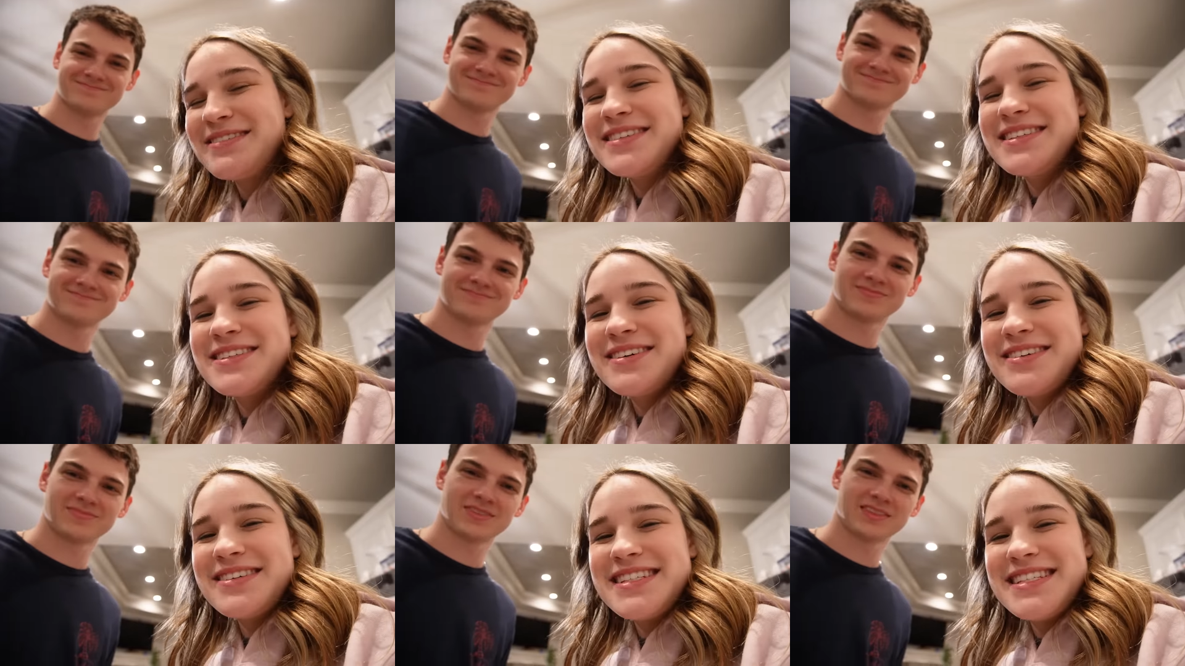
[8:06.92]
Speaker 1: we
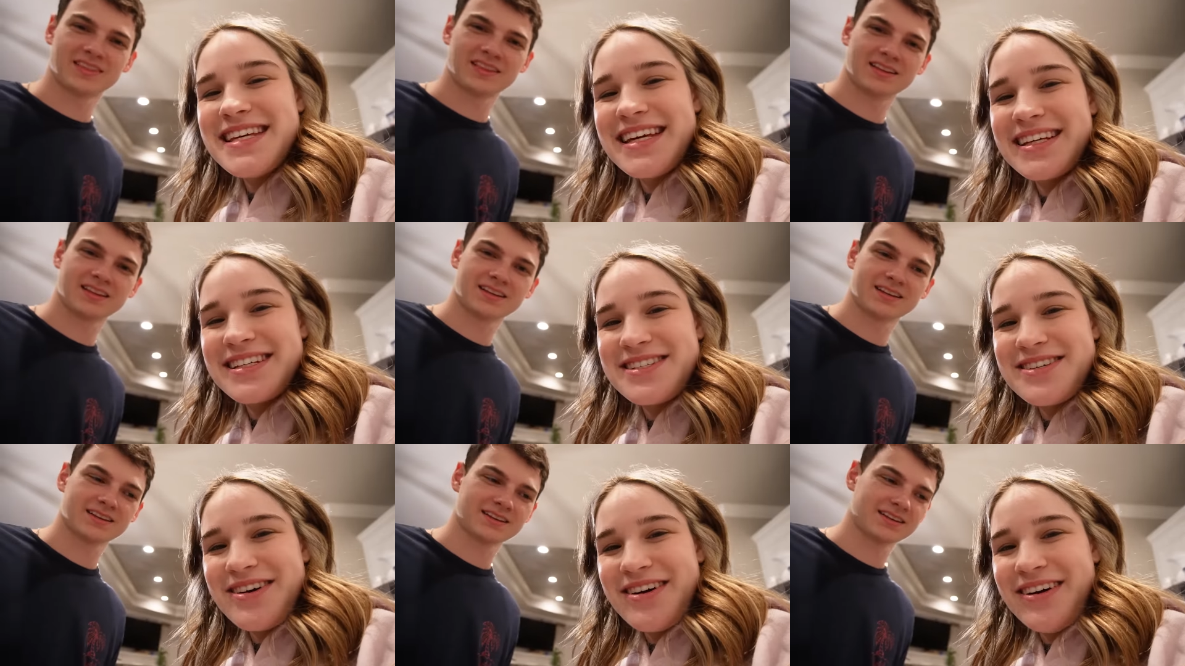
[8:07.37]
saw a
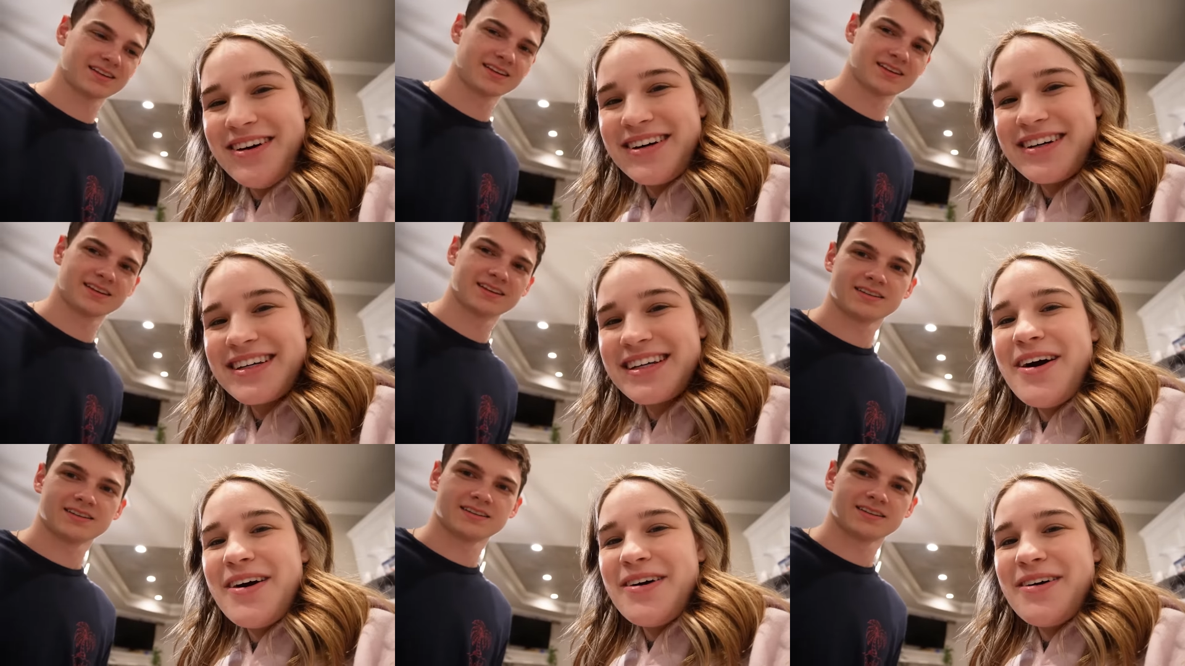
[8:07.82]

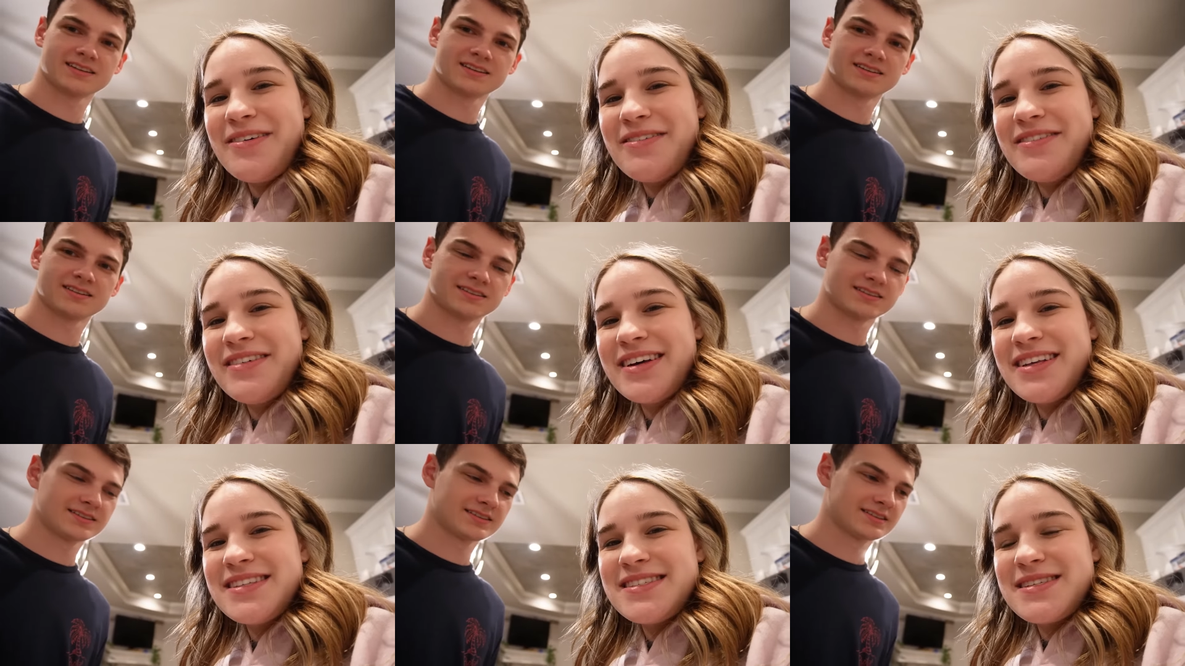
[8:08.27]
TikTok
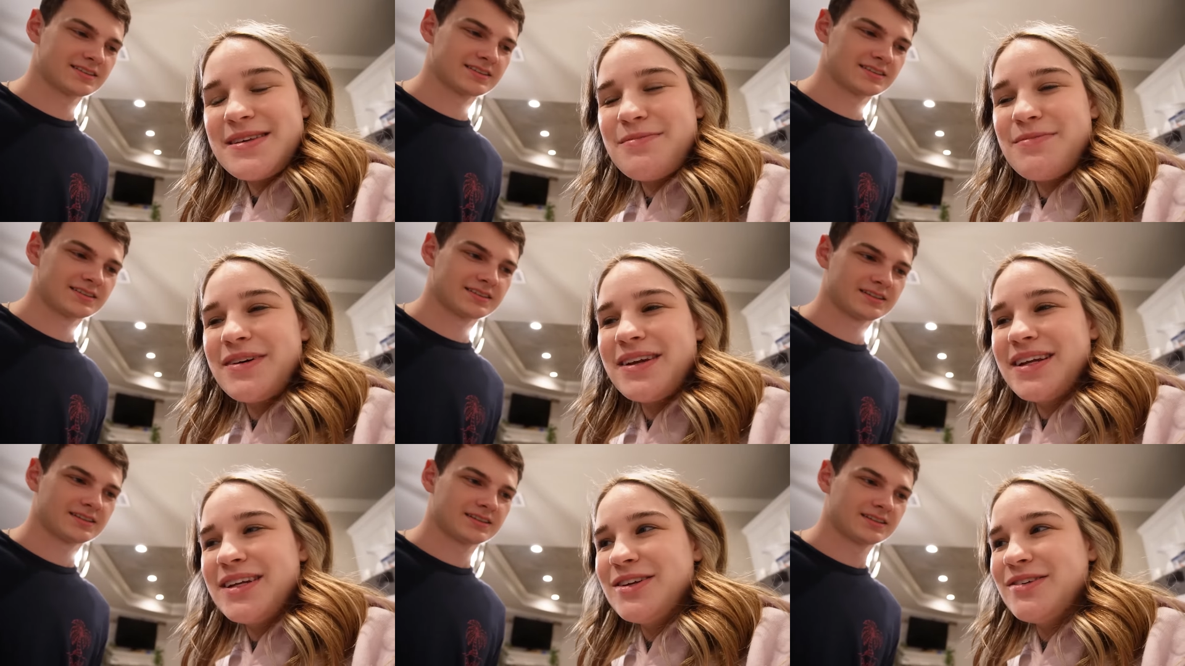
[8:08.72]
of
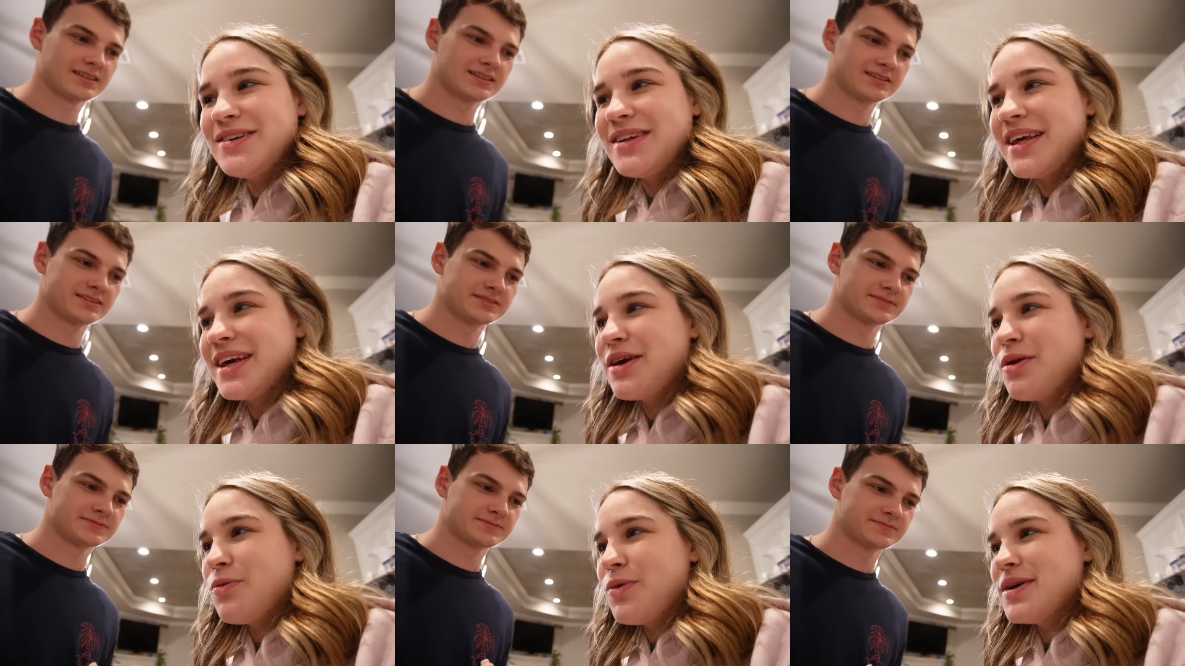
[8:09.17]
somebody doing
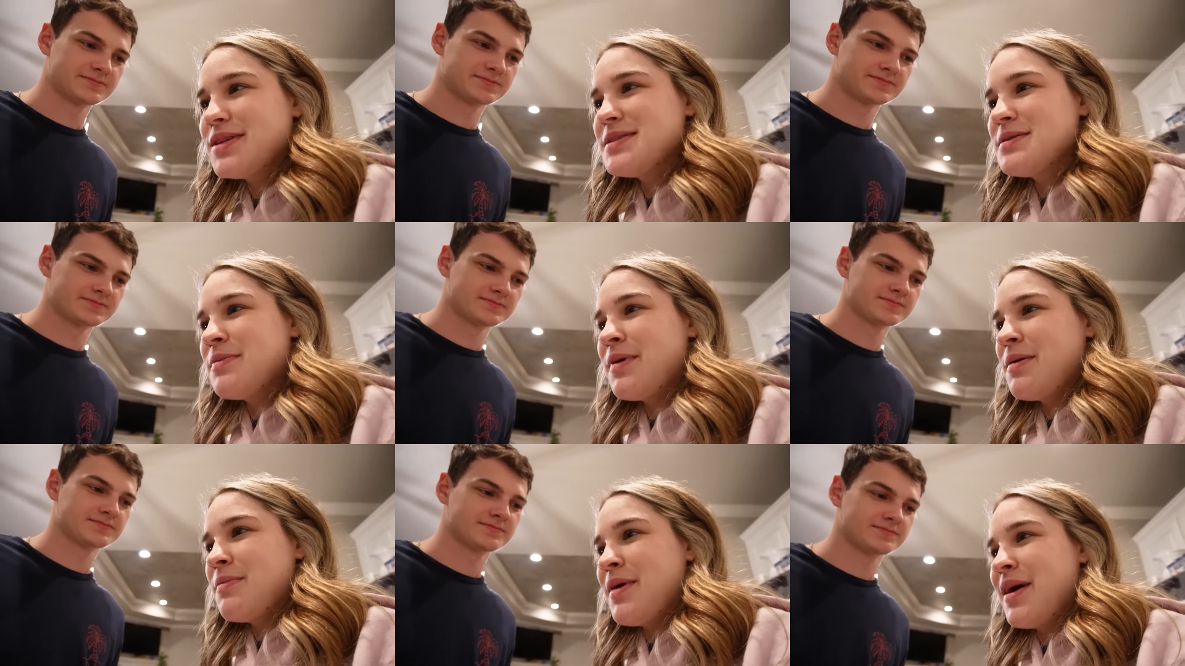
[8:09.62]
like a what's
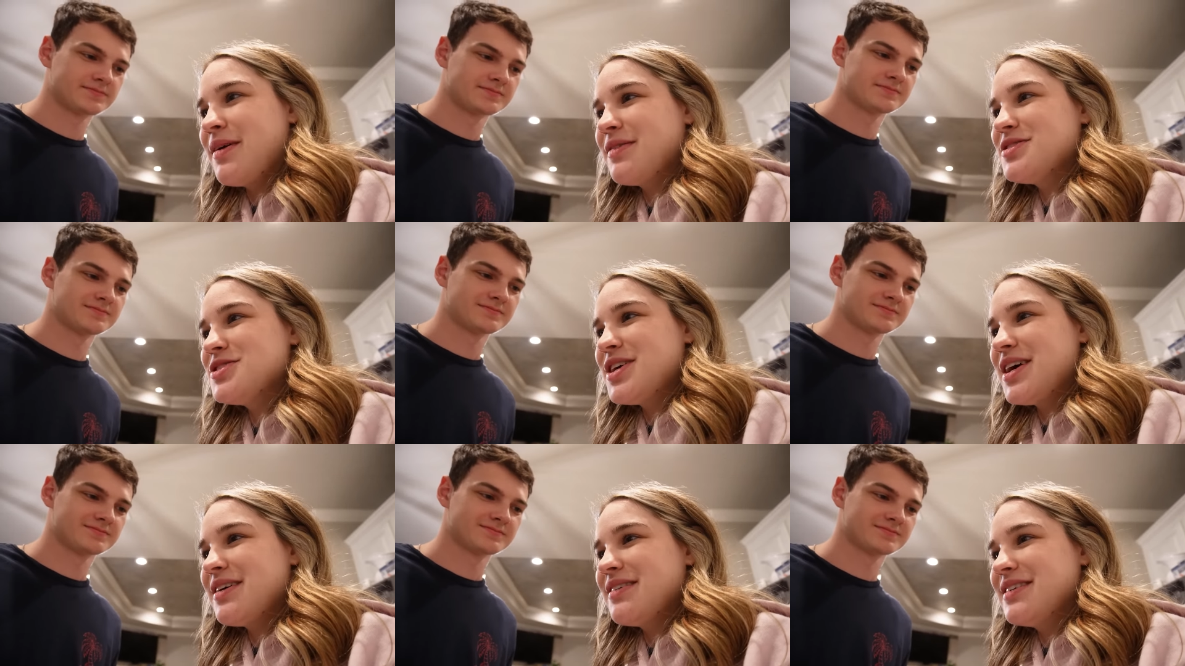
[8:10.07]
in my
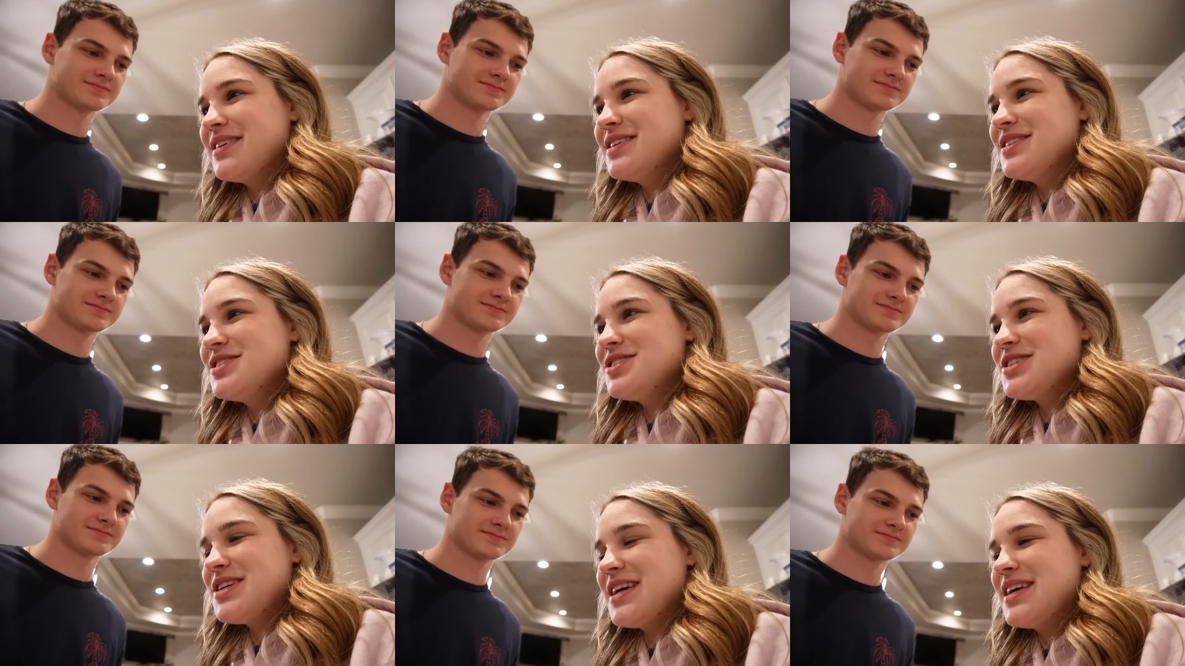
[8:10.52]
mouth challenge